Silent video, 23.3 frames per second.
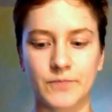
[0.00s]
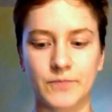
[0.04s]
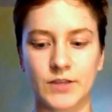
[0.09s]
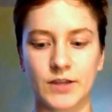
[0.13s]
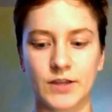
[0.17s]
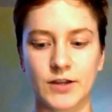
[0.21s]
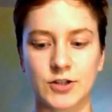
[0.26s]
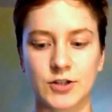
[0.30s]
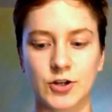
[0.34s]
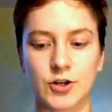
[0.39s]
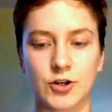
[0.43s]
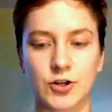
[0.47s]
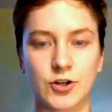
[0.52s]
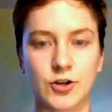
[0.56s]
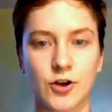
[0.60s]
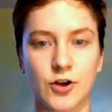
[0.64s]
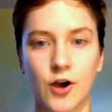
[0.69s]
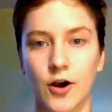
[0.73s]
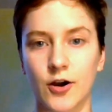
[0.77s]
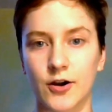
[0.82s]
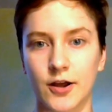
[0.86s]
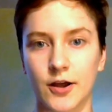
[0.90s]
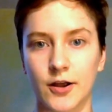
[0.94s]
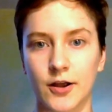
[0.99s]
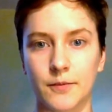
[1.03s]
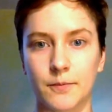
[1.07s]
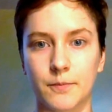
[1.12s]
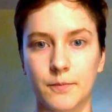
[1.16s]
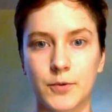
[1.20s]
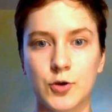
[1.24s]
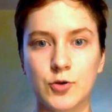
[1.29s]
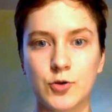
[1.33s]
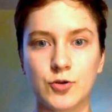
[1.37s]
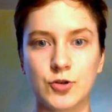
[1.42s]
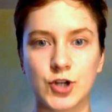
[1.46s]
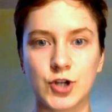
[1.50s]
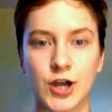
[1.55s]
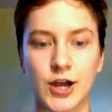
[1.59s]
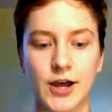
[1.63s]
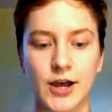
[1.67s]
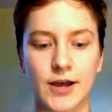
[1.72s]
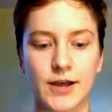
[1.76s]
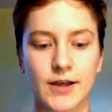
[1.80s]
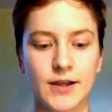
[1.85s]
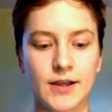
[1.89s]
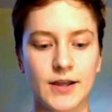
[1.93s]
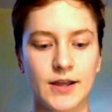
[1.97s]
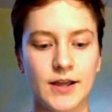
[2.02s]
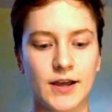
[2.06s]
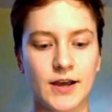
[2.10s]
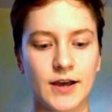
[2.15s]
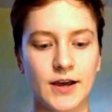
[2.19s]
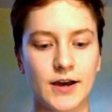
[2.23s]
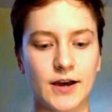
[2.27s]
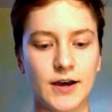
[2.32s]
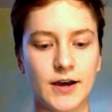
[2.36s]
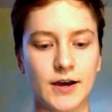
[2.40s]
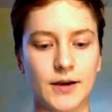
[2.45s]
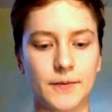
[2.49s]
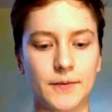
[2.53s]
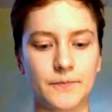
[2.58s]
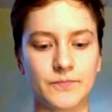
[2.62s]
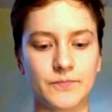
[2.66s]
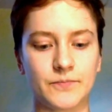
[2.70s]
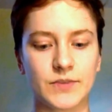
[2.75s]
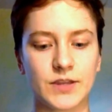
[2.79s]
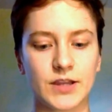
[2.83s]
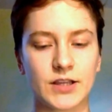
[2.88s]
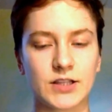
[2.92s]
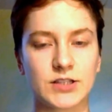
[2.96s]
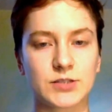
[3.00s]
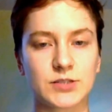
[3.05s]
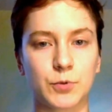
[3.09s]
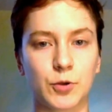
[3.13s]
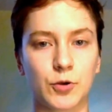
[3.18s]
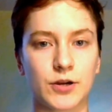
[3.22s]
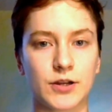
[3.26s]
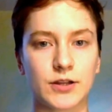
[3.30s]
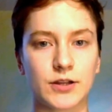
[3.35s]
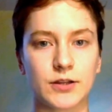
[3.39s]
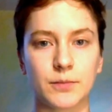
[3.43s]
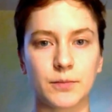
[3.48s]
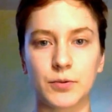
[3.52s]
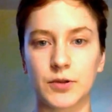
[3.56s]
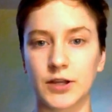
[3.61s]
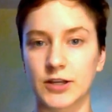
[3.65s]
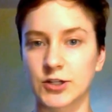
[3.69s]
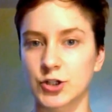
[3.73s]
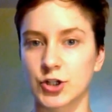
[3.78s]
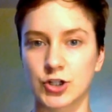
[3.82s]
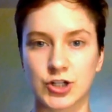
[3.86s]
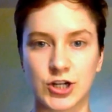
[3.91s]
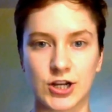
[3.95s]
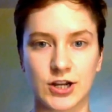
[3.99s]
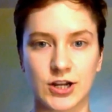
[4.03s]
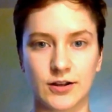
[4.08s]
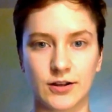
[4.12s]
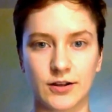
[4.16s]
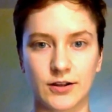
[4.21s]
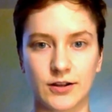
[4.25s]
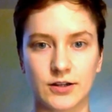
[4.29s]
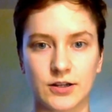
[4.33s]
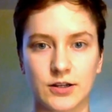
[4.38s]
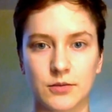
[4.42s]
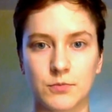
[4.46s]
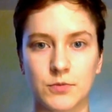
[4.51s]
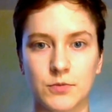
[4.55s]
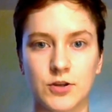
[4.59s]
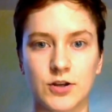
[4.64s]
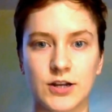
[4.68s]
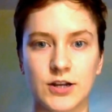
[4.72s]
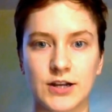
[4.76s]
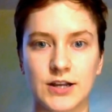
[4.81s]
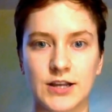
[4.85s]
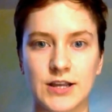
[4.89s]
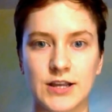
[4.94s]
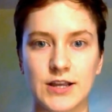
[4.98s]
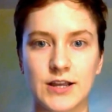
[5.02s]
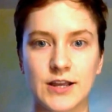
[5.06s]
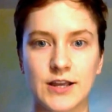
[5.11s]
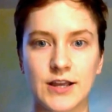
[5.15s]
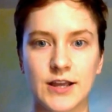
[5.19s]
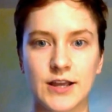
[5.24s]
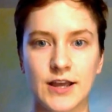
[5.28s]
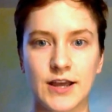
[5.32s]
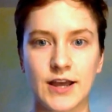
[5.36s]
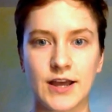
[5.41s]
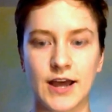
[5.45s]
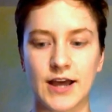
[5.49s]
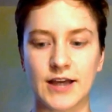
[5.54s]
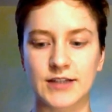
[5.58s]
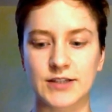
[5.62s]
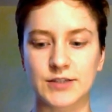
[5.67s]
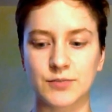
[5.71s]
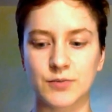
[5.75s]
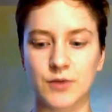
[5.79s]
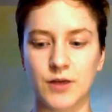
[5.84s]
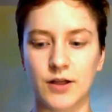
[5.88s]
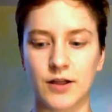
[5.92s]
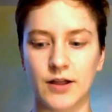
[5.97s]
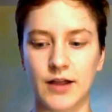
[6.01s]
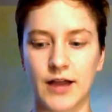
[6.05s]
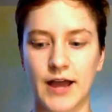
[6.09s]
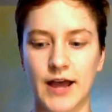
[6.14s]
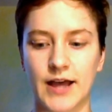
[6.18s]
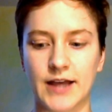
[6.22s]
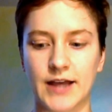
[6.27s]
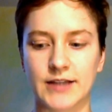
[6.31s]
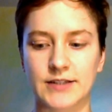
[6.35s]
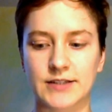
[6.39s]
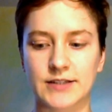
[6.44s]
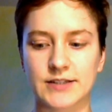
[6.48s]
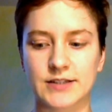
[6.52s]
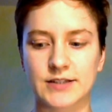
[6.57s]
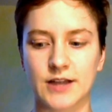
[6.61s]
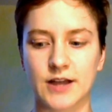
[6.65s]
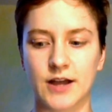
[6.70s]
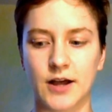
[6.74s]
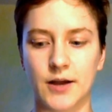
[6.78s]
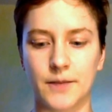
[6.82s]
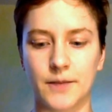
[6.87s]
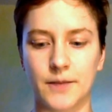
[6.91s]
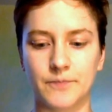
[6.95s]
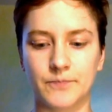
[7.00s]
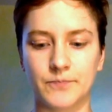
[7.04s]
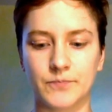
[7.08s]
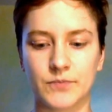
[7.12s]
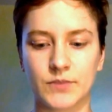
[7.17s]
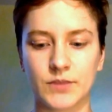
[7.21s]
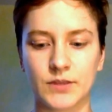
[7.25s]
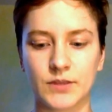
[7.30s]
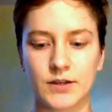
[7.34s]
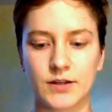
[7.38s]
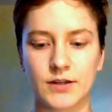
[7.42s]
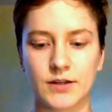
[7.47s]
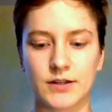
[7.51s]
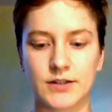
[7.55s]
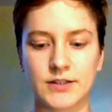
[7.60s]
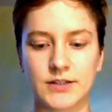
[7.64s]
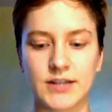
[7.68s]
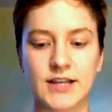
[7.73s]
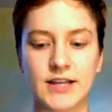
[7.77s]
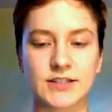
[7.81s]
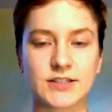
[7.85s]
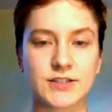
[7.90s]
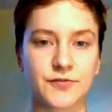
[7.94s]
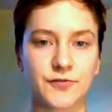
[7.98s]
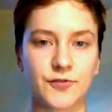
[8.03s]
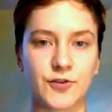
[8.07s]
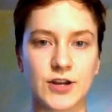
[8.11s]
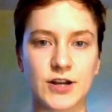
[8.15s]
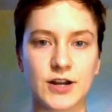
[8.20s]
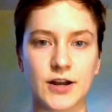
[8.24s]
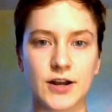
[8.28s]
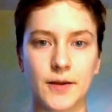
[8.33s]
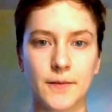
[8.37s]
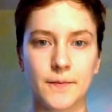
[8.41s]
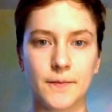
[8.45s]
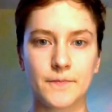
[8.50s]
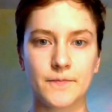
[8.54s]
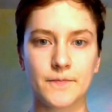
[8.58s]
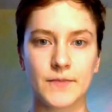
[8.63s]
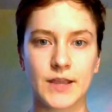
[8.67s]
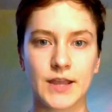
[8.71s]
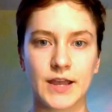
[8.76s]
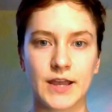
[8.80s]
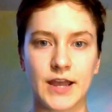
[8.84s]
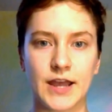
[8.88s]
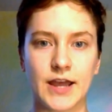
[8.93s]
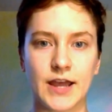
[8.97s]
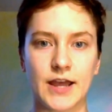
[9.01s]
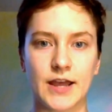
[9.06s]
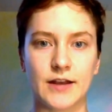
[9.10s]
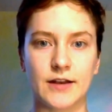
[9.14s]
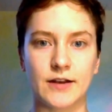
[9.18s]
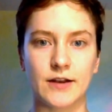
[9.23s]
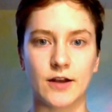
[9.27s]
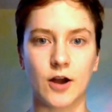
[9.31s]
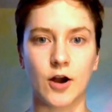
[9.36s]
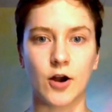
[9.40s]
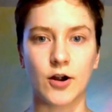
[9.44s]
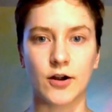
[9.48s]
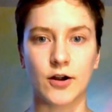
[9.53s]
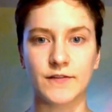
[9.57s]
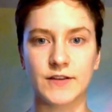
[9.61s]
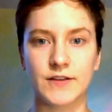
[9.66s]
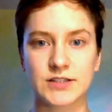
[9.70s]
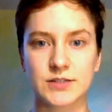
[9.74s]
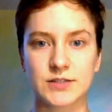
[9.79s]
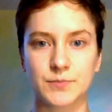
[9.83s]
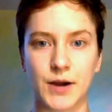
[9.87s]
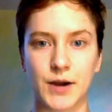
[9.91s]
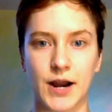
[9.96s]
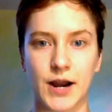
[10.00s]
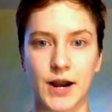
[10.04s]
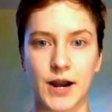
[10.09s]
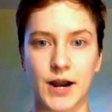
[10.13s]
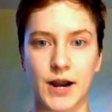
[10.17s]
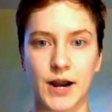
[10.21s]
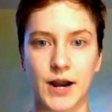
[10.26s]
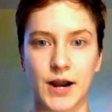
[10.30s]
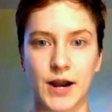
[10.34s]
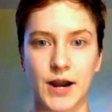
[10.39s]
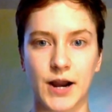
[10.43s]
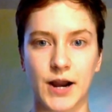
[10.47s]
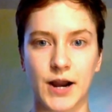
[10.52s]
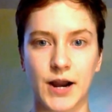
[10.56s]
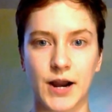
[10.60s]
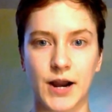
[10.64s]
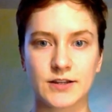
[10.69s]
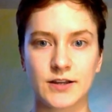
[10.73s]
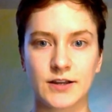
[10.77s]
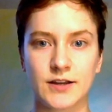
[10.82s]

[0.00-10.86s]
a Turn Your Heart On puja, exploring the pleasure channel and community, as well as dance freedom and Heartivist practices